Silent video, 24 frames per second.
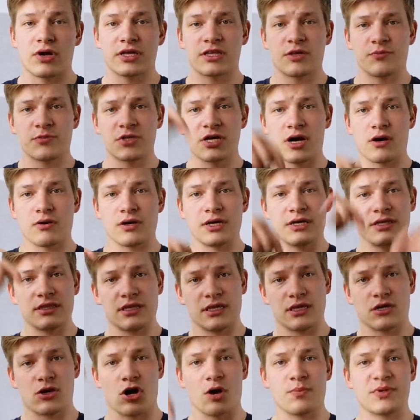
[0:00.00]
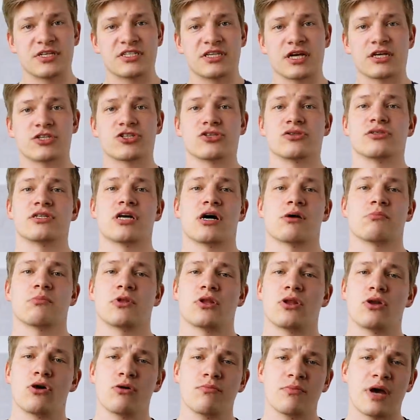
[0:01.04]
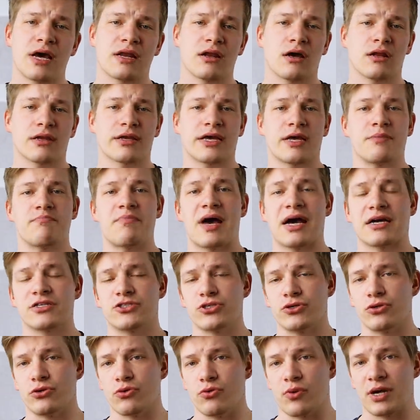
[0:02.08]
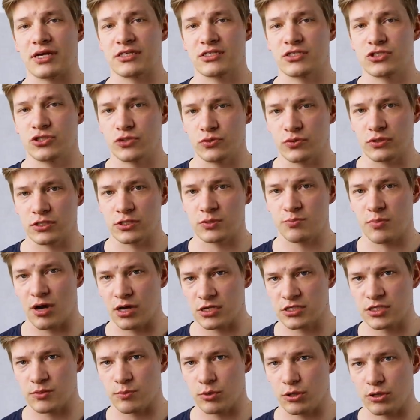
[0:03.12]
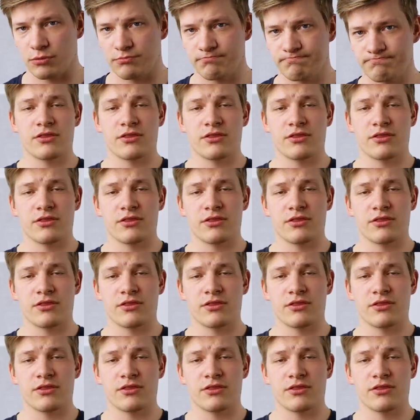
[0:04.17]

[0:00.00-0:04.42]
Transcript: write them down in the comment section down below and I'll get back to you as soon as possible.